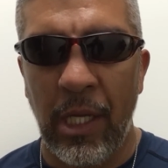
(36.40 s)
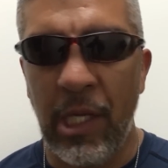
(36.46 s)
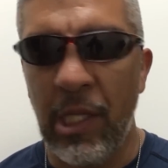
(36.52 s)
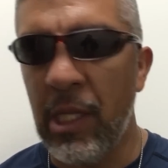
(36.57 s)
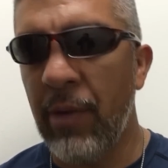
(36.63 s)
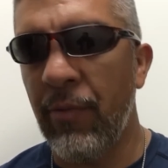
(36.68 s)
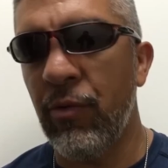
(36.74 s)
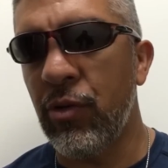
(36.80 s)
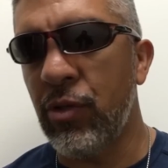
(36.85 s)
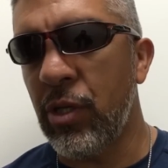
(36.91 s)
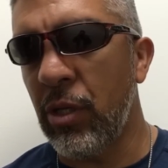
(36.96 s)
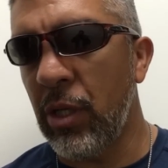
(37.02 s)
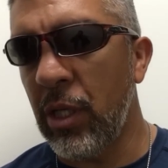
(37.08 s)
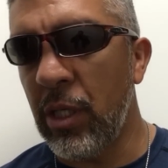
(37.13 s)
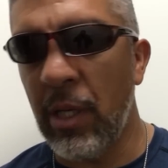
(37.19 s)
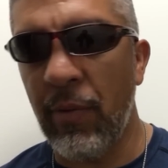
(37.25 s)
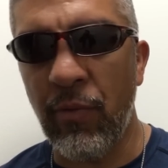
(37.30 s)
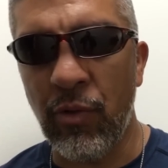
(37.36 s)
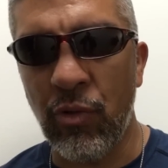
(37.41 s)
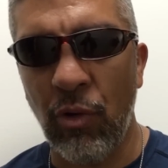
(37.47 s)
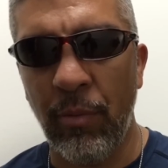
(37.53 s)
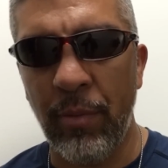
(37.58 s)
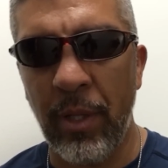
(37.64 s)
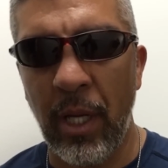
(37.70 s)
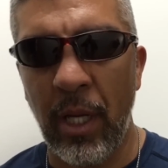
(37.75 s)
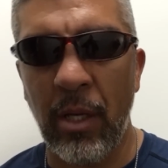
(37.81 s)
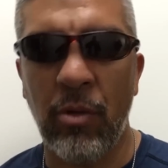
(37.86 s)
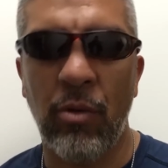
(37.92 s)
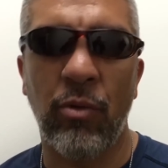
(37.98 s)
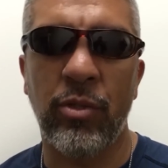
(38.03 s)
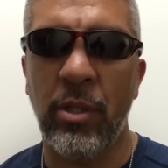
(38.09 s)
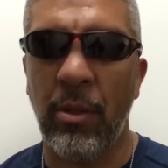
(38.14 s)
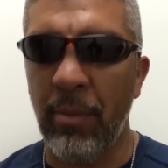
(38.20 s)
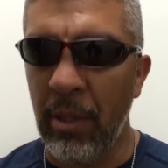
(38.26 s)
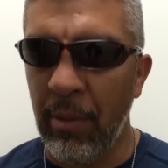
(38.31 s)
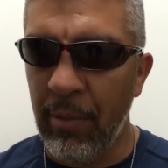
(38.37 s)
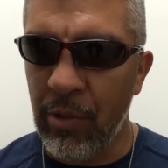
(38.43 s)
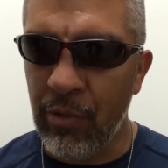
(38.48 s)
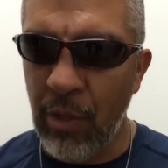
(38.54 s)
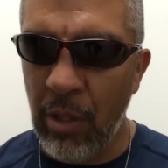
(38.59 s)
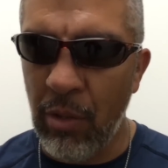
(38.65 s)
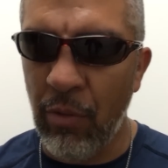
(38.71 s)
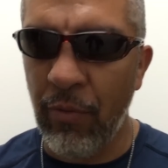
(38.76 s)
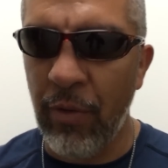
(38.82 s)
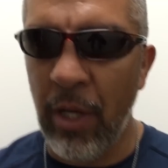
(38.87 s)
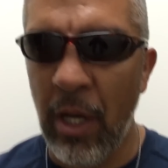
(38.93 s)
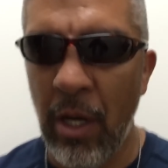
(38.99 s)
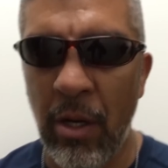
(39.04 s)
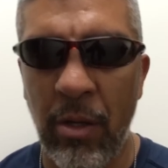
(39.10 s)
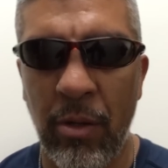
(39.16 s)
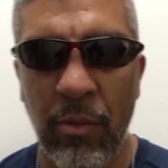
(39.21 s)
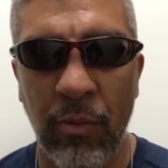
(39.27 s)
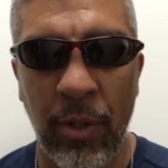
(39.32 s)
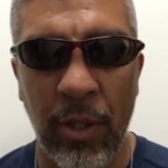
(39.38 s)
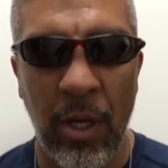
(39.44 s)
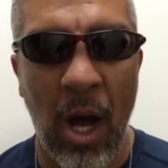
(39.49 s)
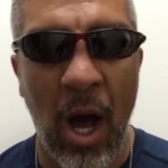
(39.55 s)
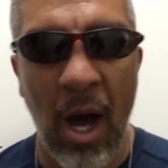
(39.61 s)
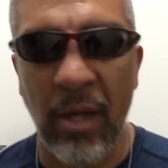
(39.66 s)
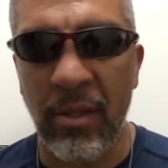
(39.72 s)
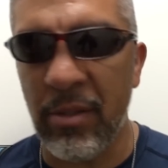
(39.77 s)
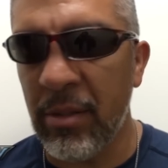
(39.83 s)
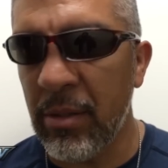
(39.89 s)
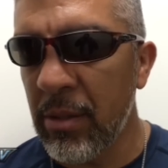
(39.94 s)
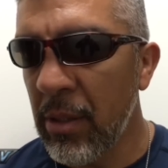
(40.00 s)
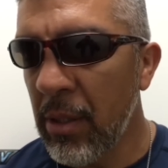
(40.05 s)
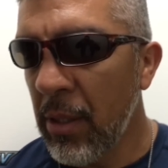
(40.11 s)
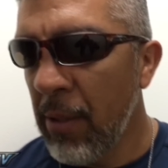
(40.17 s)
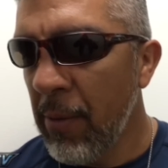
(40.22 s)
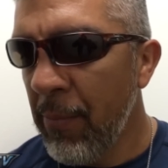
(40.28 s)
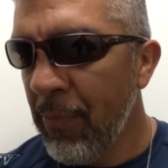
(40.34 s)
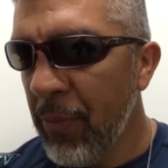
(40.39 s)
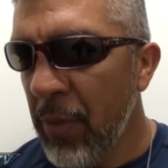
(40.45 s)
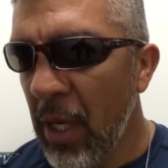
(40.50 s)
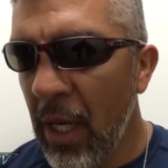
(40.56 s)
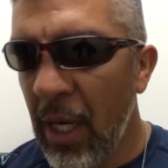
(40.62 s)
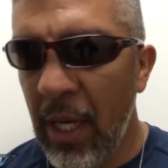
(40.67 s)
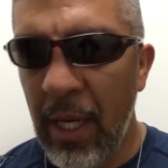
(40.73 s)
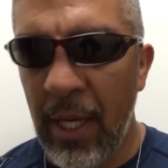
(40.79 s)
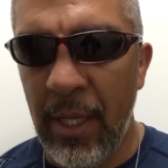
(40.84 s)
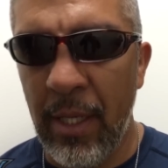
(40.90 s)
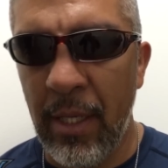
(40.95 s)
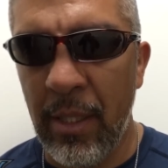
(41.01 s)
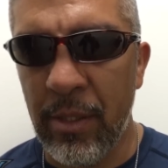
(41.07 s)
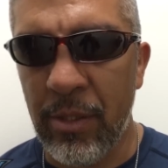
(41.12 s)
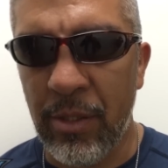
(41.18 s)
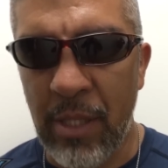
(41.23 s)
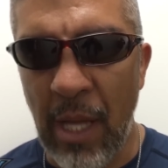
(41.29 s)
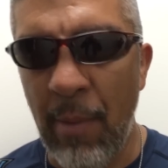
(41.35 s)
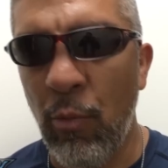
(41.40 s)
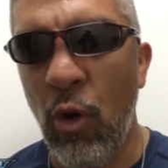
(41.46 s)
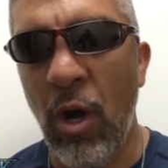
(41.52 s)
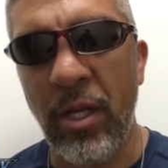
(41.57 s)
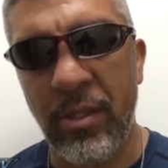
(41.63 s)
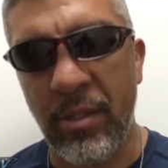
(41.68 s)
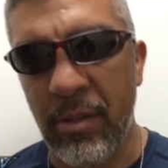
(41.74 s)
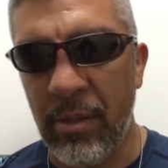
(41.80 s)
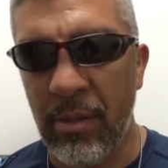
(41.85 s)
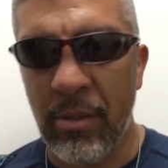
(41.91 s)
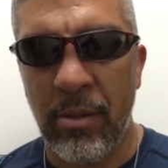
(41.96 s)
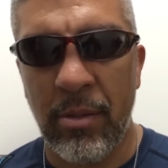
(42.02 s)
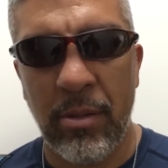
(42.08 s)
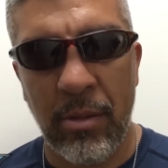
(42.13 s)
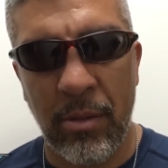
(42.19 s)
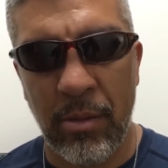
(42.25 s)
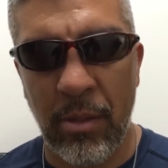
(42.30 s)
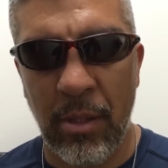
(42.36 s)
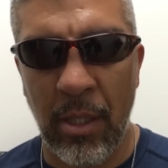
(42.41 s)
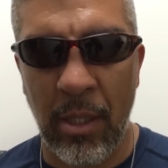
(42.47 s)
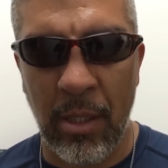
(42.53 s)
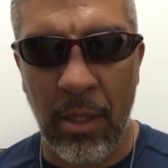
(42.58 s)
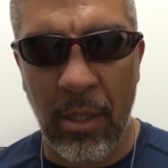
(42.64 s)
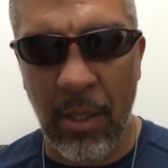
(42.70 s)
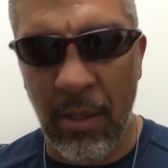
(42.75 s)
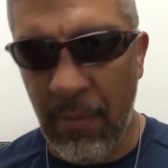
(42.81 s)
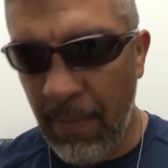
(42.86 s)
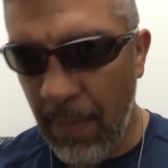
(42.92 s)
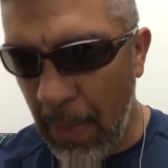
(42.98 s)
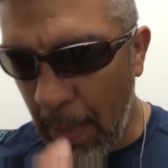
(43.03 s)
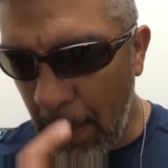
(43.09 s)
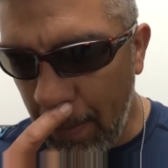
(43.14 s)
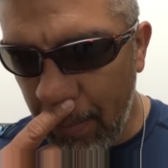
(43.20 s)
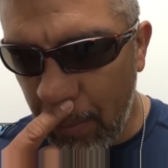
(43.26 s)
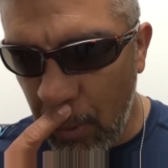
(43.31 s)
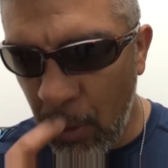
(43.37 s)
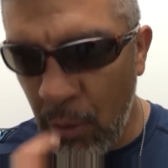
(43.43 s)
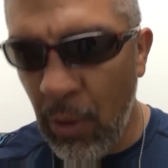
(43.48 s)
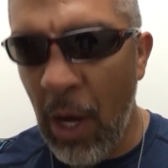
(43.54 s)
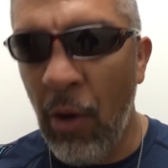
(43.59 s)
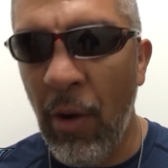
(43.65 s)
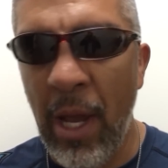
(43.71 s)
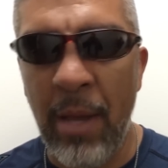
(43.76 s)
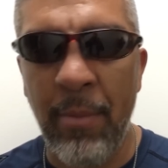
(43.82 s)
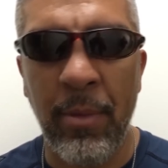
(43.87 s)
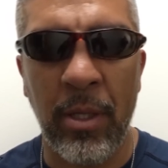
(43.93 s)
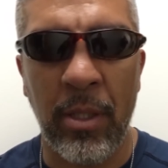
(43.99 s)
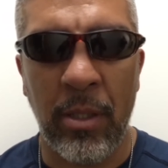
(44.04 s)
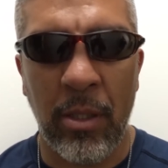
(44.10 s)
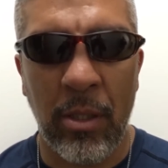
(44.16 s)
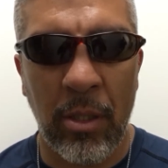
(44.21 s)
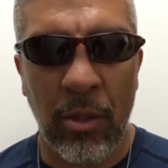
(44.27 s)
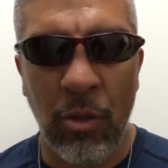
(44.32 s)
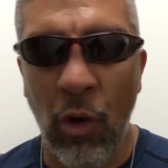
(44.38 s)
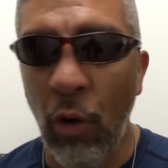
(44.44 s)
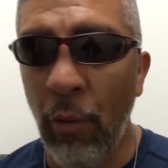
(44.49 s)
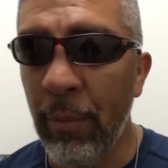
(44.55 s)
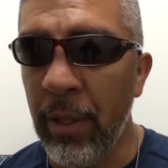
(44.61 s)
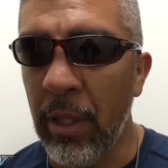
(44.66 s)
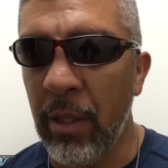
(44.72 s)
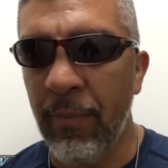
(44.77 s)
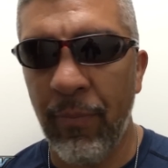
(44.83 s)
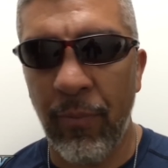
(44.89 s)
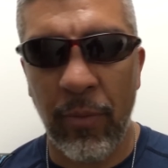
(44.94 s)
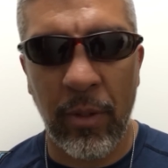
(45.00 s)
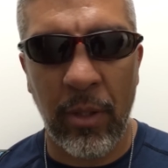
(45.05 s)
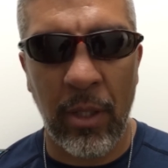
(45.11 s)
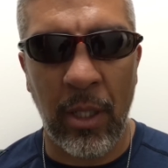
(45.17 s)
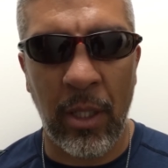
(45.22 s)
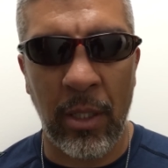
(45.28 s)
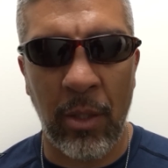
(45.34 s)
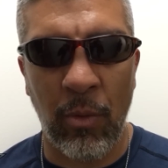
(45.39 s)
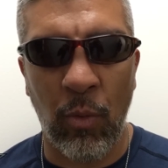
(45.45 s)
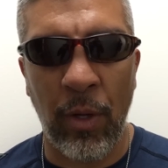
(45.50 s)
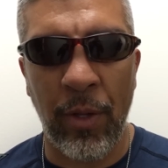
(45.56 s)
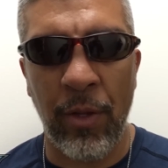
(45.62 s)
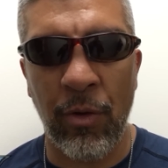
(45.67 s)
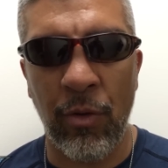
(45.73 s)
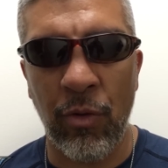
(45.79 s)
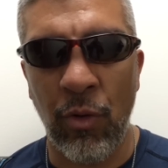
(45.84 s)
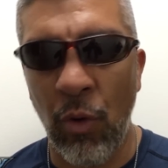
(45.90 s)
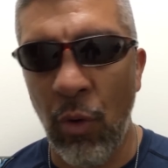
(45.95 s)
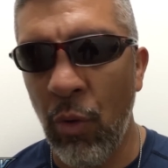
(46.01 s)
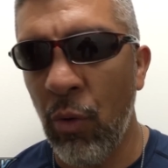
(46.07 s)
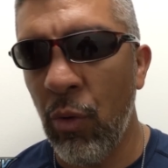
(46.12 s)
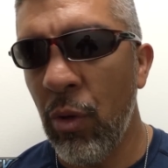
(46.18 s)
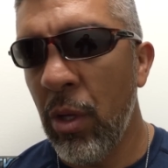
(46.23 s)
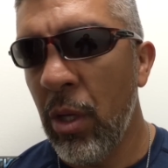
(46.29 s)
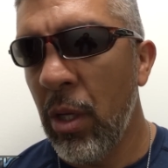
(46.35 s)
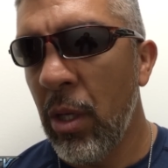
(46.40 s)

He never he never told me, hey, coach, I'm going to be training over here with Haas and uh, Sam Watson and, um, you know, Al Haymon called me and they wanted to know